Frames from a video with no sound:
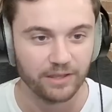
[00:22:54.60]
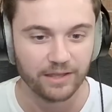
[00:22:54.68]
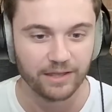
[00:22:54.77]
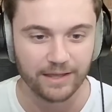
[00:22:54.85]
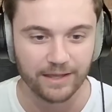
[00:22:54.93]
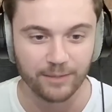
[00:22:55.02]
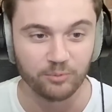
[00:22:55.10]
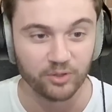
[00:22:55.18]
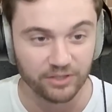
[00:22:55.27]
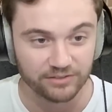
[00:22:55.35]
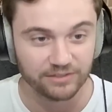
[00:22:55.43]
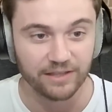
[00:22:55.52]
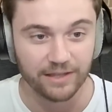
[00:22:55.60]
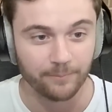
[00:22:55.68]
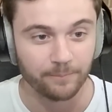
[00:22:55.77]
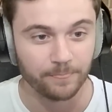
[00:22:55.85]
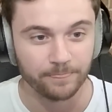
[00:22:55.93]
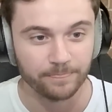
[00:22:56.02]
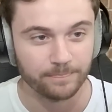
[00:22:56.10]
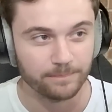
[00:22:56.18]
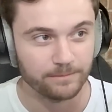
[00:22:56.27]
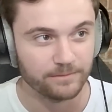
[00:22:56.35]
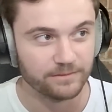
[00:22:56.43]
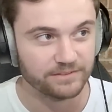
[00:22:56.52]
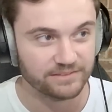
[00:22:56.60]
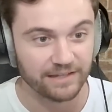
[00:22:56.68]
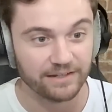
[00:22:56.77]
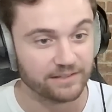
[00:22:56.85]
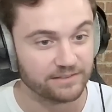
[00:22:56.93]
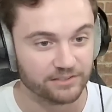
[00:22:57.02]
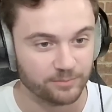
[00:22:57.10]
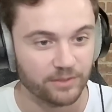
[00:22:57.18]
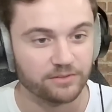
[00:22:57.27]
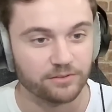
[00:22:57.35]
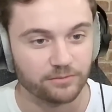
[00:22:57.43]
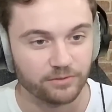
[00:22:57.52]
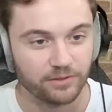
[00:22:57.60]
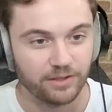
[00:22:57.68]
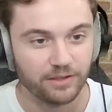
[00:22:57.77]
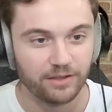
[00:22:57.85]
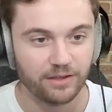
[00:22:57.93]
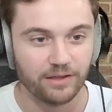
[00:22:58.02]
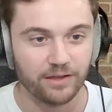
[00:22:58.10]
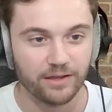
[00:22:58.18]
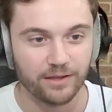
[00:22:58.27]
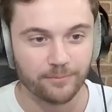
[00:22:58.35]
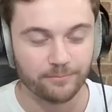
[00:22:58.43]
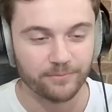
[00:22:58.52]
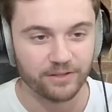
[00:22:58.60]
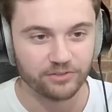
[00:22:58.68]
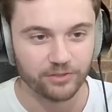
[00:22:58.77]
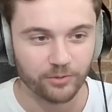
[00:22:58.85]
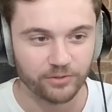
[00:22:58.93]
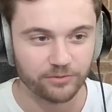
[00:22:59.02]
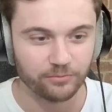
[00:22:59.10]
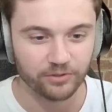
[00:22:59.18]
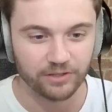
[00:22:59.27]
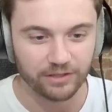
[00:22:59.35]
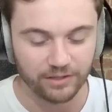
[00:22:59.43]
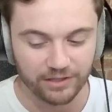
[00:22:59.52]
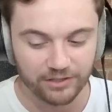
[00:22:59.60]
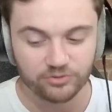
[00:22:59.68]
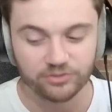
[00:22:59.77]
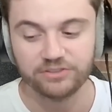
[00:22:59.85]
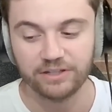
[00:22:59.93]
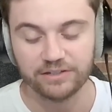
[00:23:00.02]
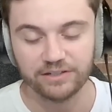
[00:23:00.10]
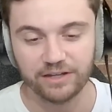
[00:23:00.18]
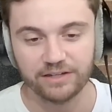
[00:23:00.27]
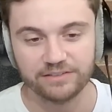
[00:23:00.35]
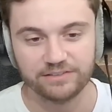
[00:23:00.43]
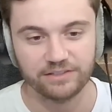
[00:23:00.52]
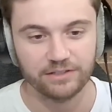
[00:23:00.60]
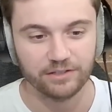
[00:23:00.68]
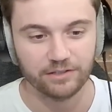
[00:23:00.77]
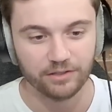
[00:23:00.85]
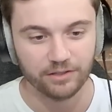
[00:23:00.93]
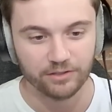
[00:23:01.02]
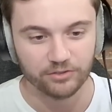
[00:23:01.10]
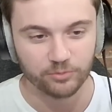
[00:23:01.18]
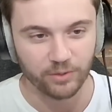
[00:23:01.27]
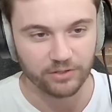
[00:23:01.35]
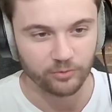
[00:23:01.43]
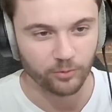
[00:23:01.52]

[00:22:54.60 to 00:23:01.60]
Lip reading: And because of that, state gets expensive. And so it's a really interesting to kind of see, Swen, your